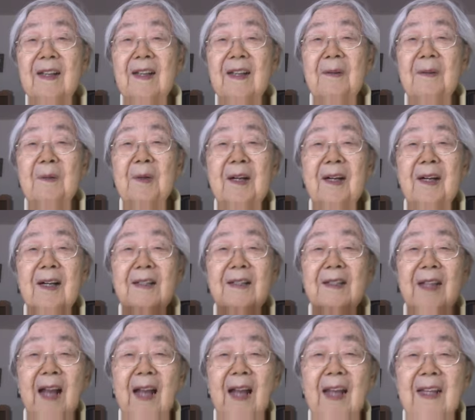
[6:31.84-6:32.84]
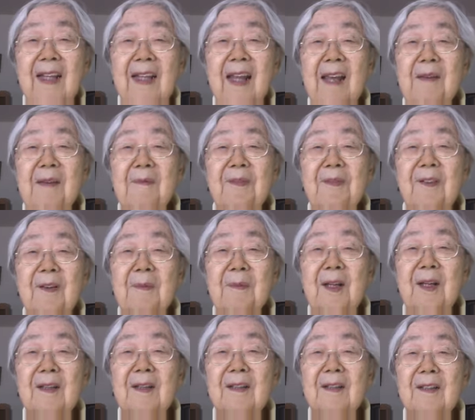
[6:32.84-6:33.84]
Whereas I came from
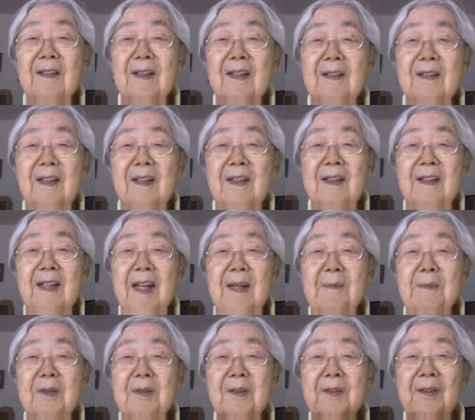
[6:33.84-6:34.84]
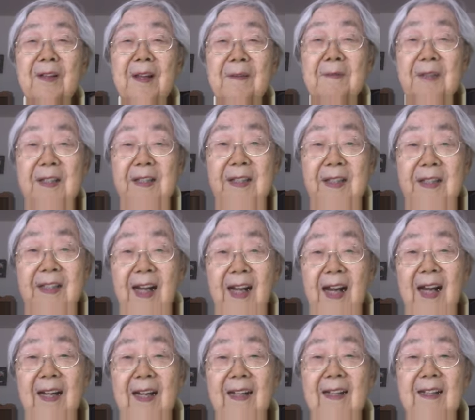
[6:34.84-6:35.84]
a neighborhood that was
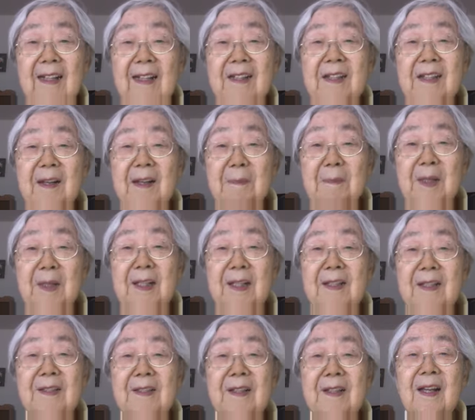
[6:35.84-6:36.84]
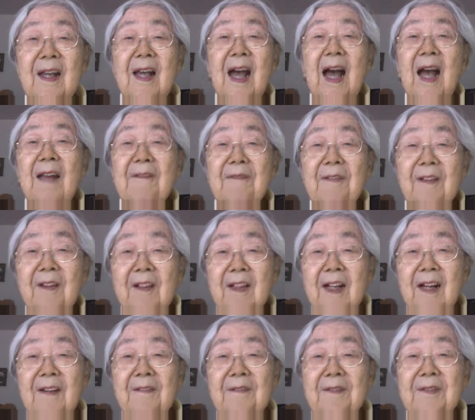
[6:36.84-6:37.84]
entirely Japanese. I felt
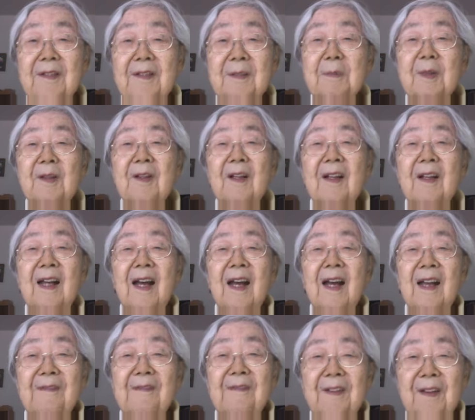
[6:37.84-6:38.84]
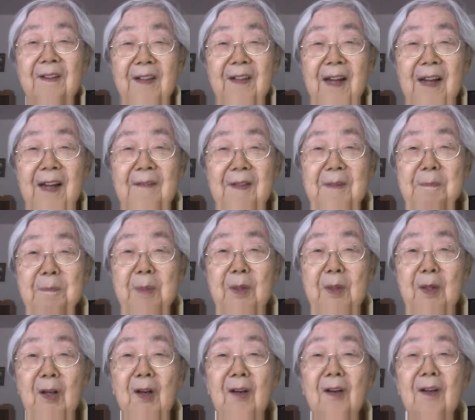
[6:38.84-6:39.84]
comfortable. I felt I would
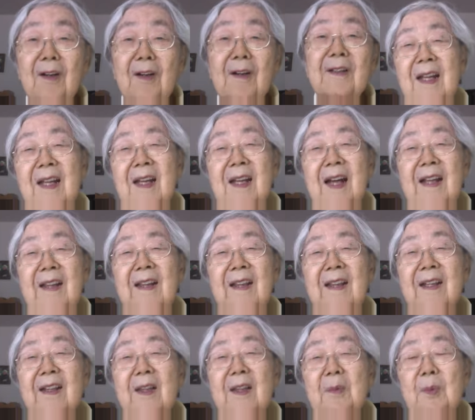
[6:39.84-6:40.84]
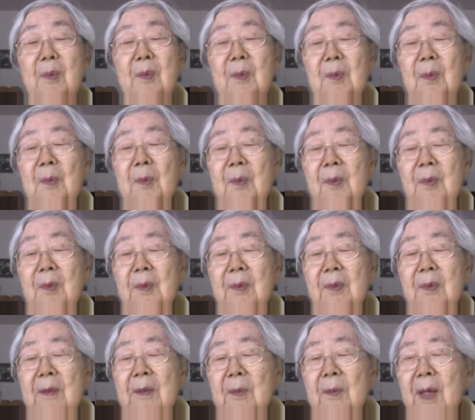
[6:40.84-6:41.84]
belong. I think
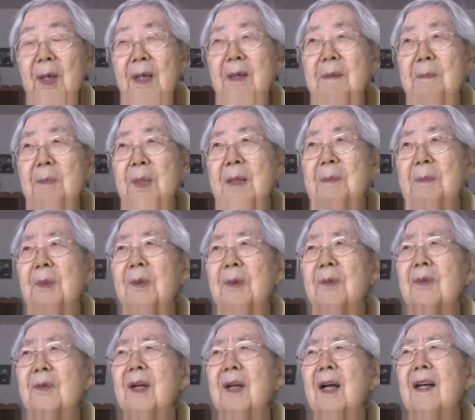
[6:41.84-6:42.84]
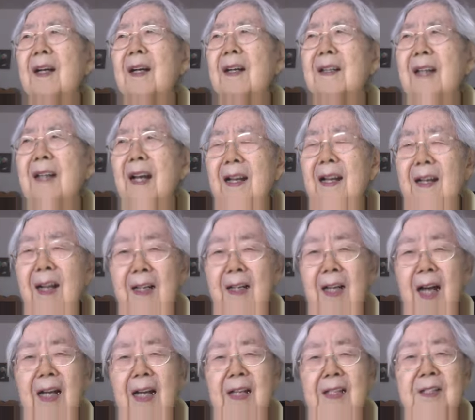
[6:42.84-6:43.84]
the white people are not
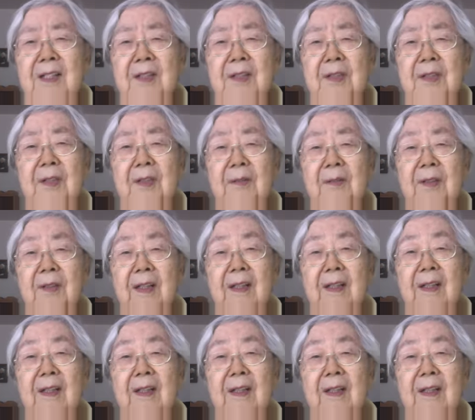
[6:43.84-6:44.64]
conscious of it.